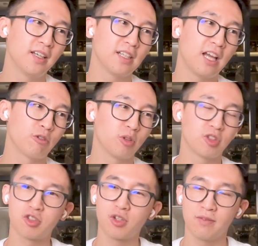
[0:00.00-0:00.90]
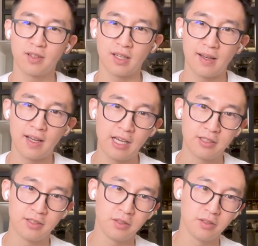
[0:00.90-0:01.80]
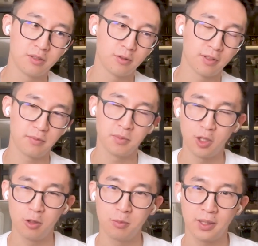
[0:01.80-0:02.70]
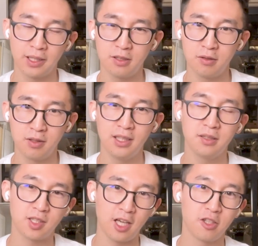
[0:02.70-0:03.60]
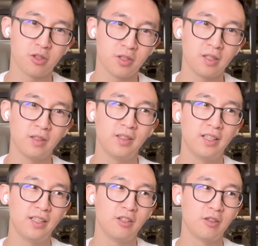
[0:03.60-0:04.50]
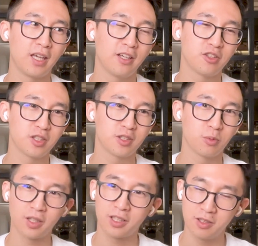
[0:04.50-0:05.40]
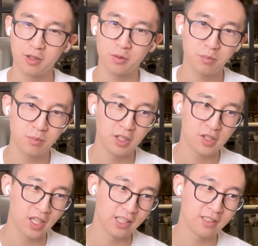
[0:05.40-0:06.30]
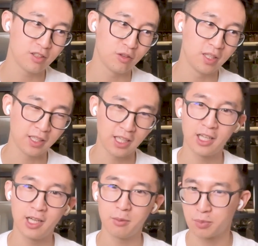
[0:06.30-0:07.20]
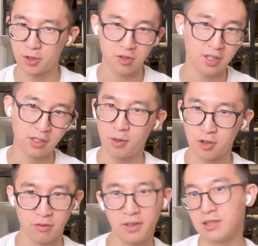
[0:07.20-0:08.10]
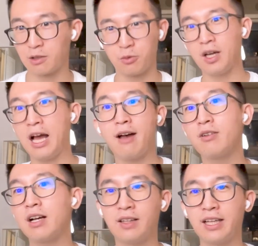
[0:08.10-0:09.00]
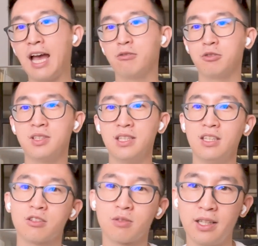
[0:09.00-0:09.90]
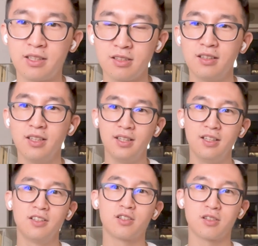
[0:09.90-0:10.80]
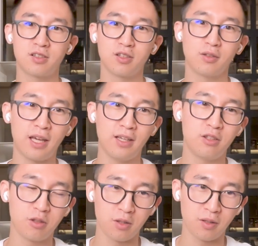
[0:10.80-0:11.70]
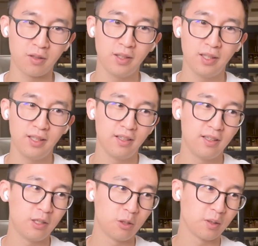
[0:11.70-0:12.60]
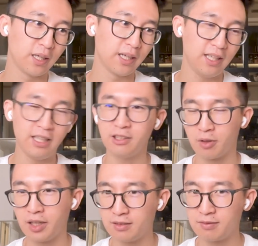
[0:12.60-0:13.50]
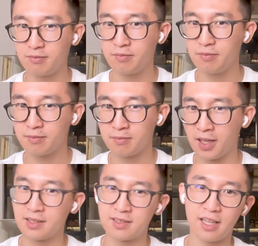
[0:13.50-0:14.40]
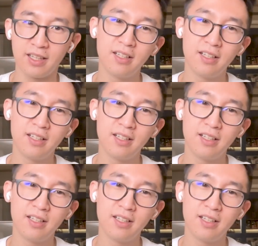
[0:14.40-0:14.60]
everyone's still trying to figure out how to work from home. Like you need a schedule. You can't just work in your PJs. You need to get up, brush your teeth, wash your face, like have routines, right? So that you're like in the right mindset